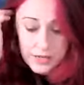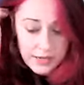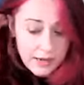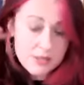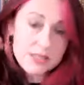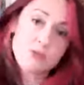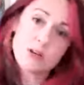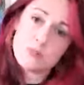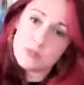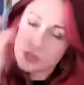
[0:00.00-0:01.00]
Now, how is this
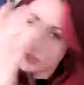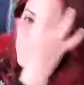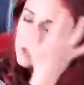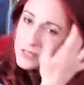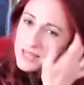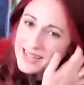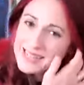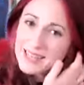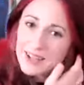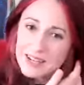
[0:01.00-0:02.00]
relevant to us?
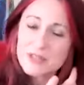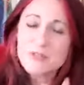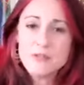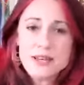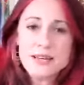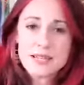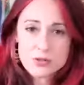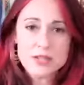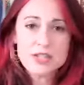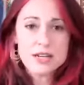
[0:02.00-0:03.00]
It's like the
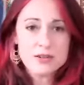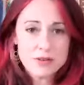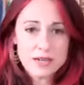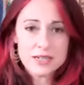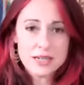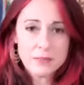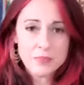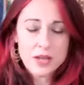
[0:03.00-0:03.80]
phoenix regenerating.